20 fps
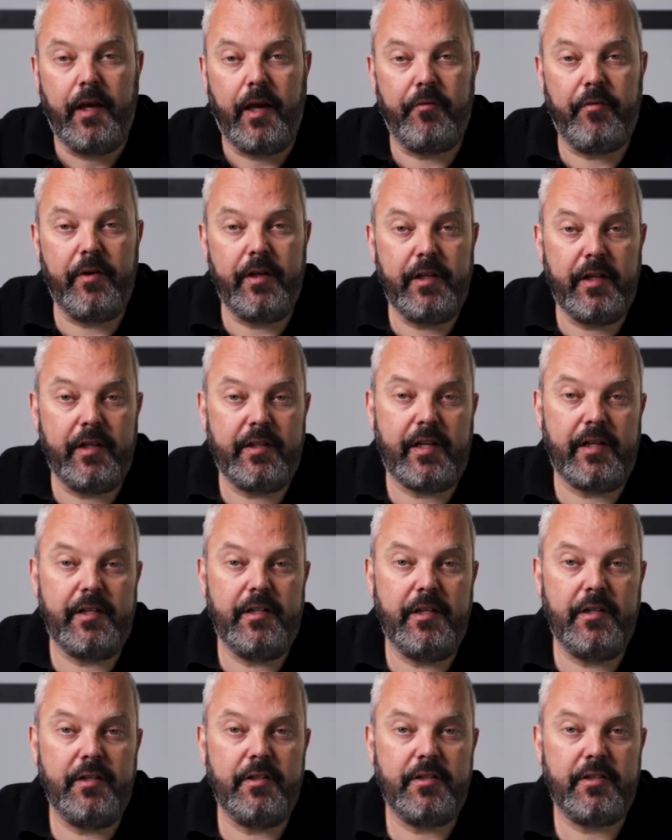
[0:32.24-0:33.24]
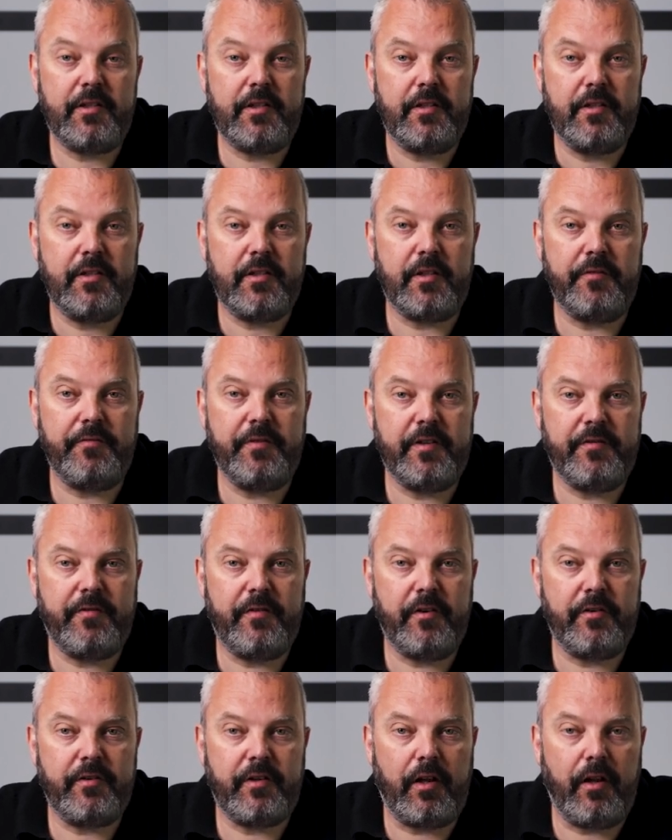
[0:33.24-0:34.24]
And within the 10 years, some of you have
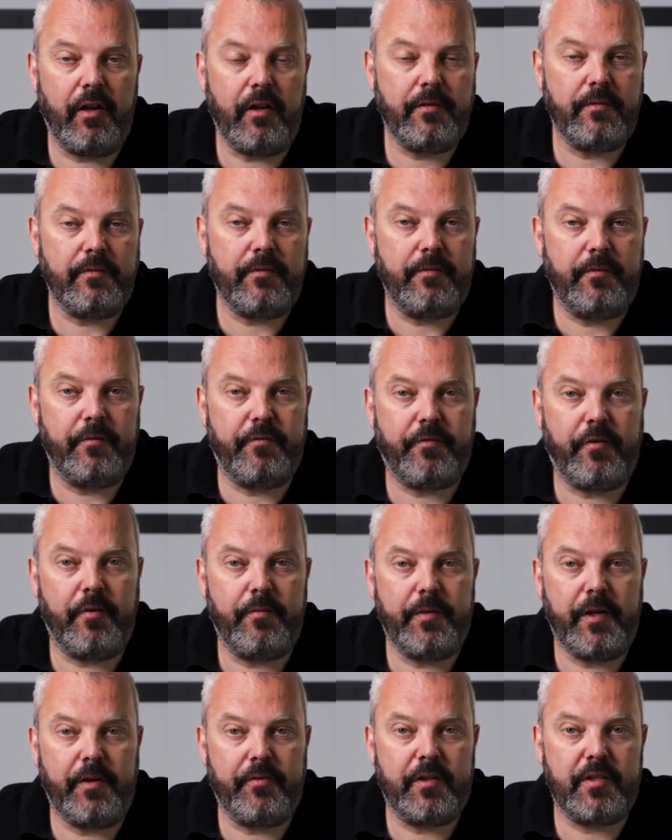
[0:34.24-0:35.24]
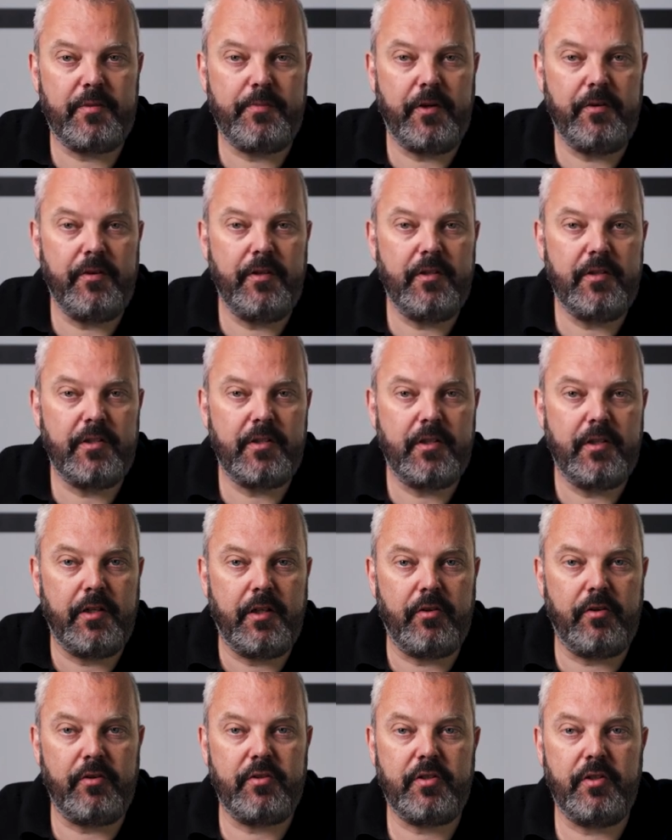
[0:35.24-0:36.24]
learned a lot from their experience.
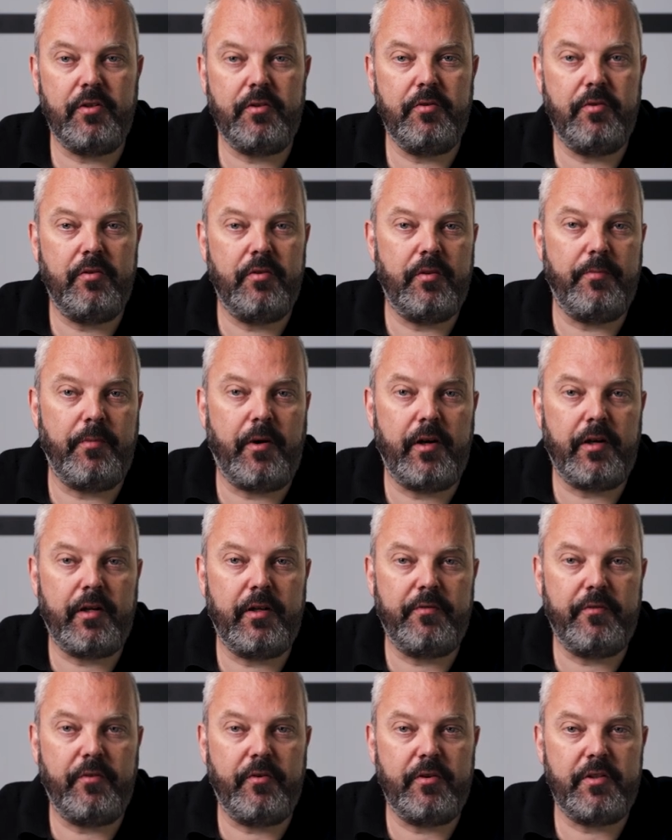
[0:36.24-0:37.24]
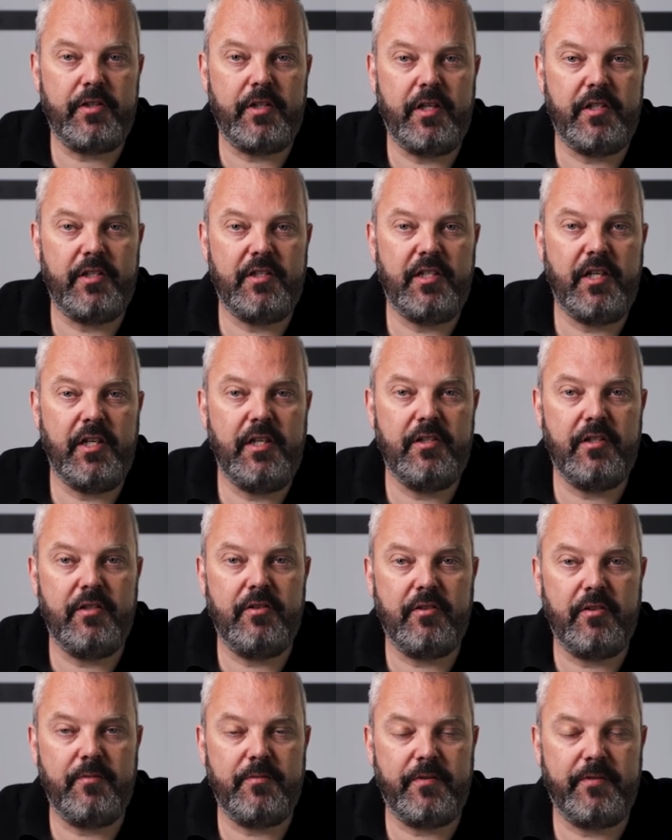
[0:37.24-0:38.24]
And also, the market, of course, has changed in
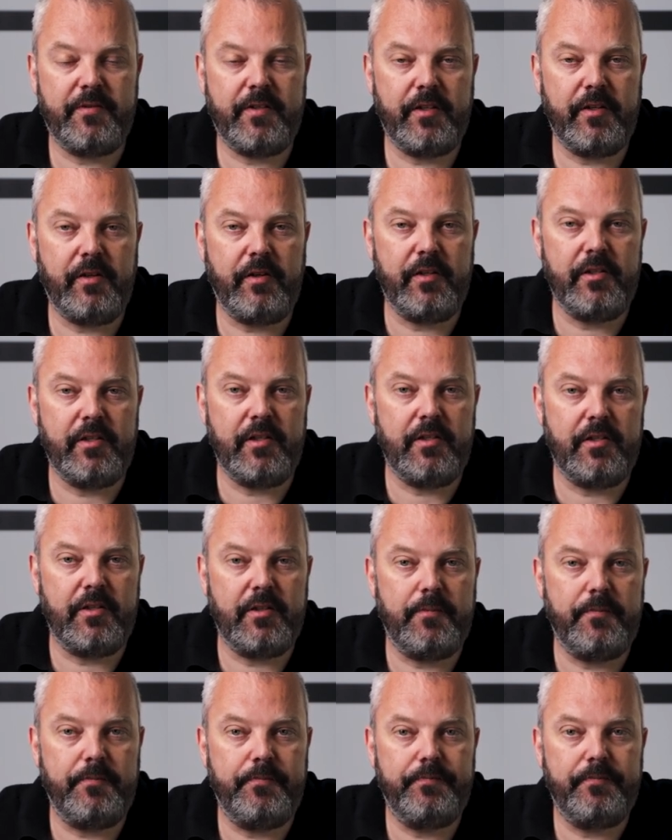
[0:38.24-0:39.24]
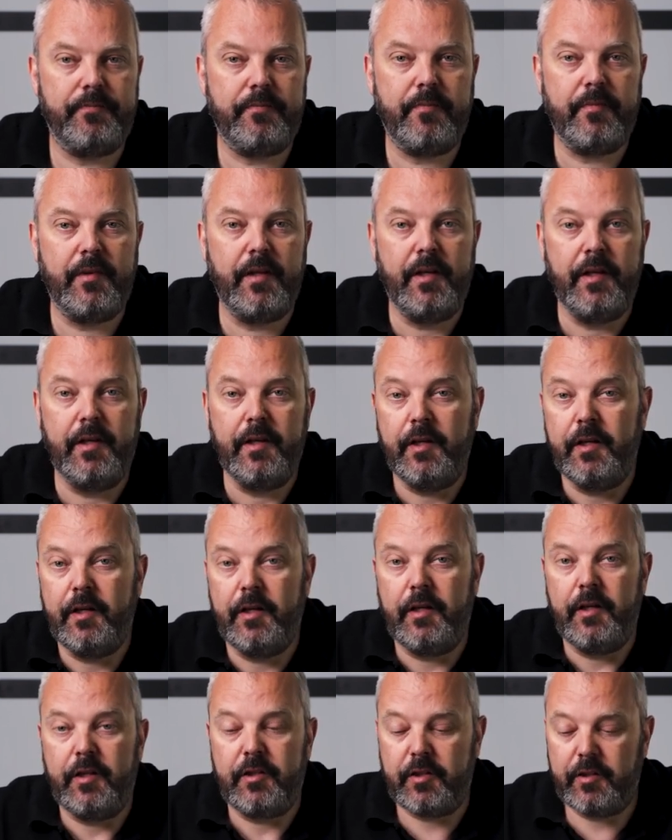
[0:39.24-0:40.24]
terms of technologies.
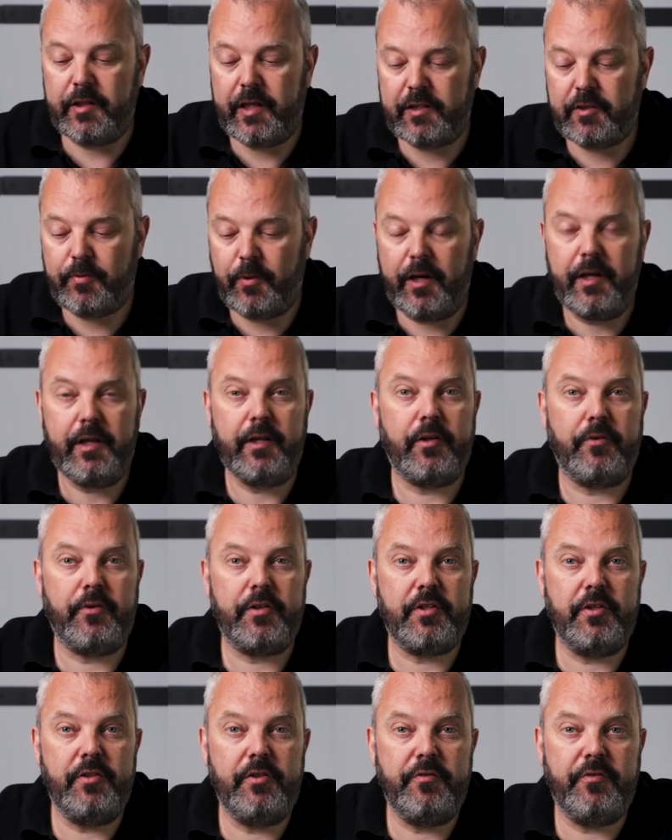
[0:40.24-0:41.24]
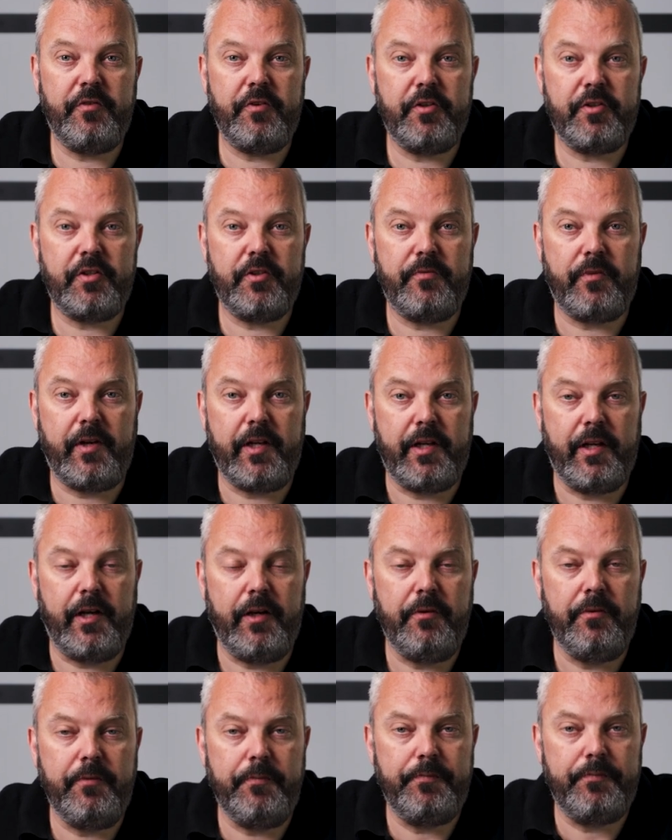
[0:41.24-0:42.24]
So that's why there is a new version right
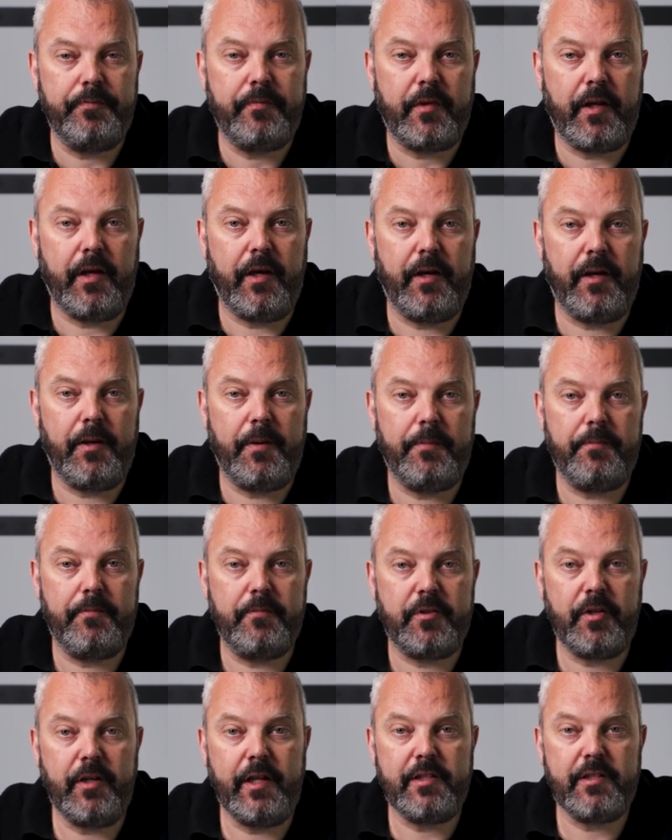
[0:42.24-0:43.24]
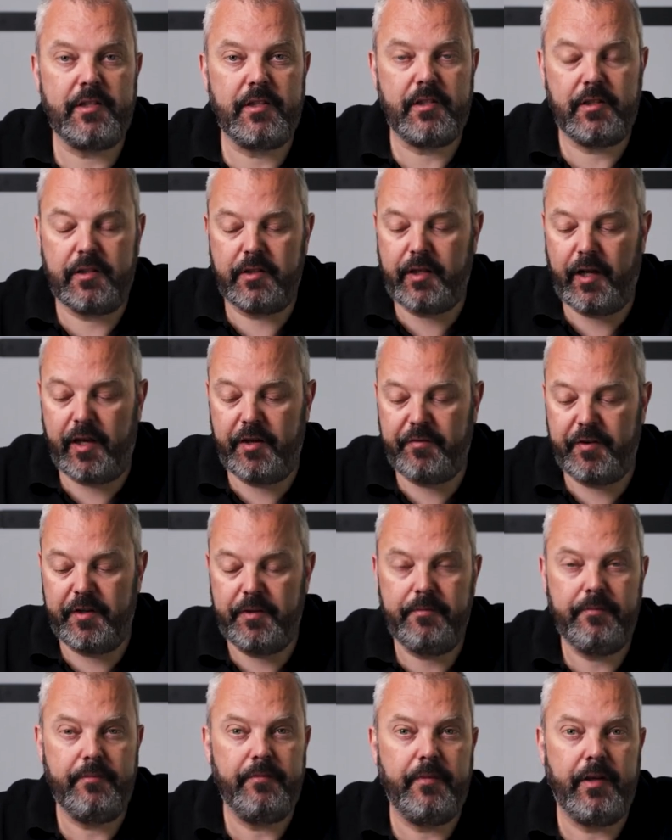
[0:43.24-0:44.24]
now. Um, so let's dive
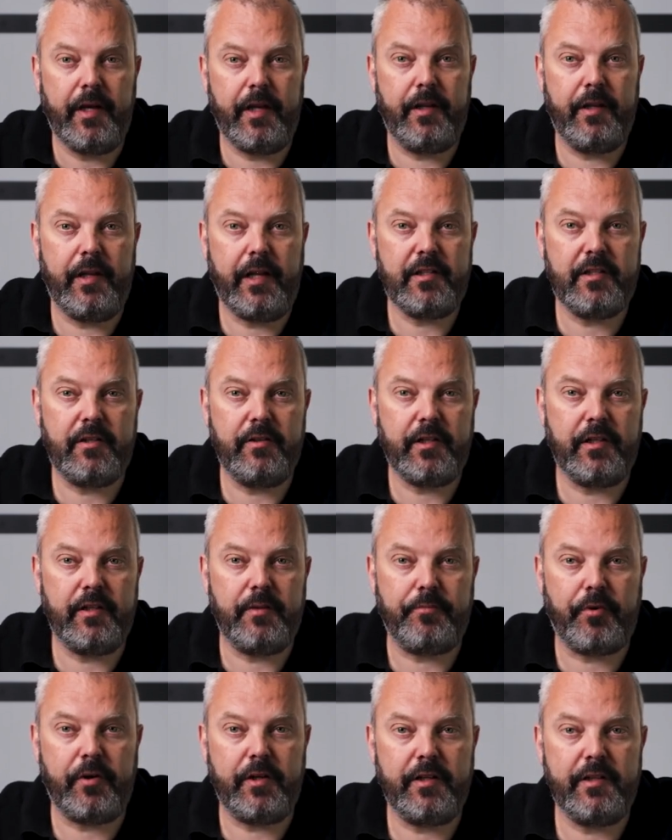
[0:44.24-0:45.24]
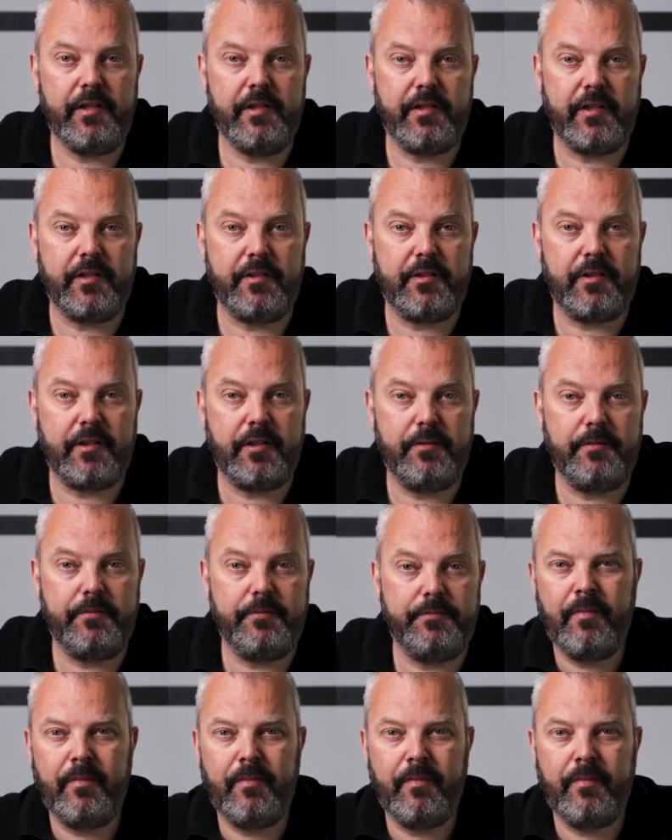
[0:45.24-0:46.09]
in and let's look at the product details.